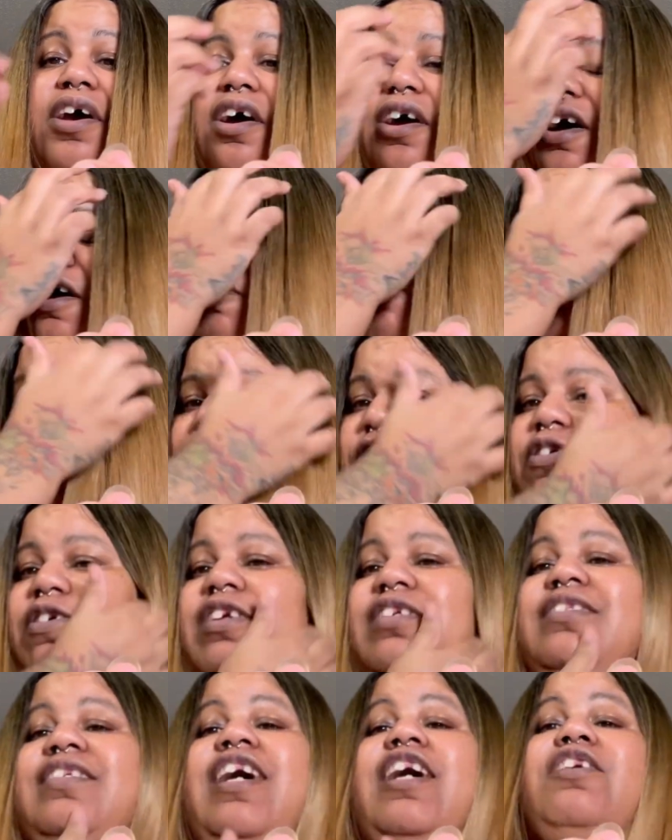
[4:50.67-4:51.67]
over my
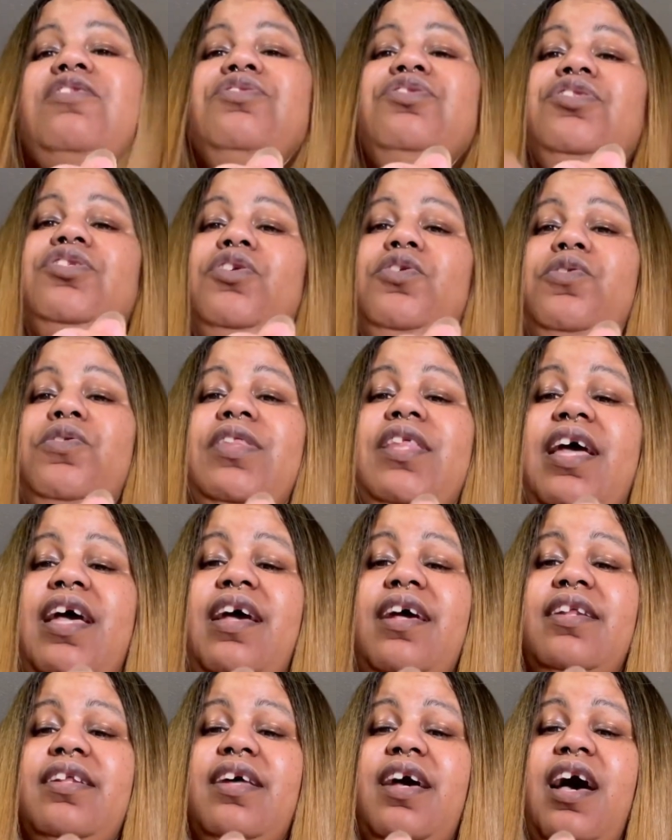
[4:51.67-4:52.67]
daughter's house so
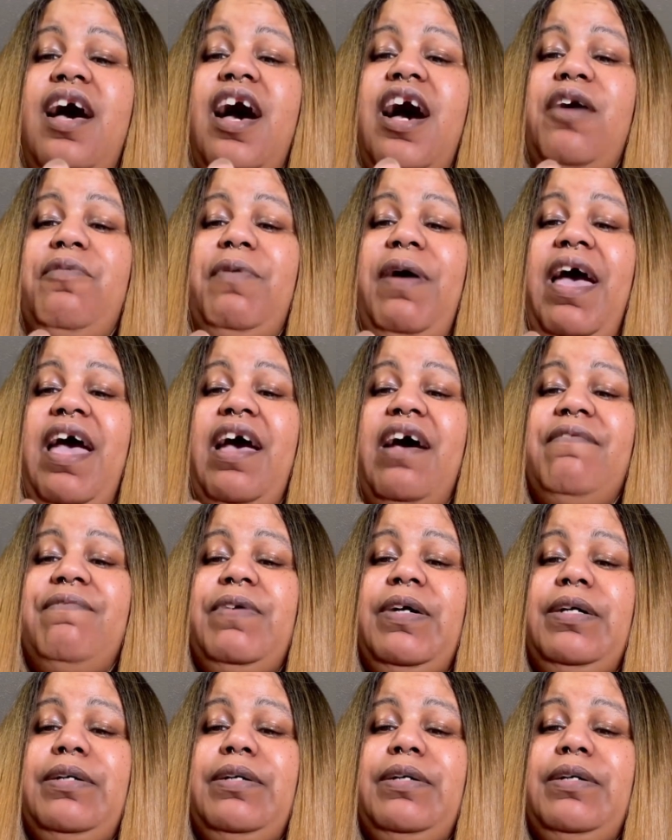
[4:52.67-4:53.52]
that I will have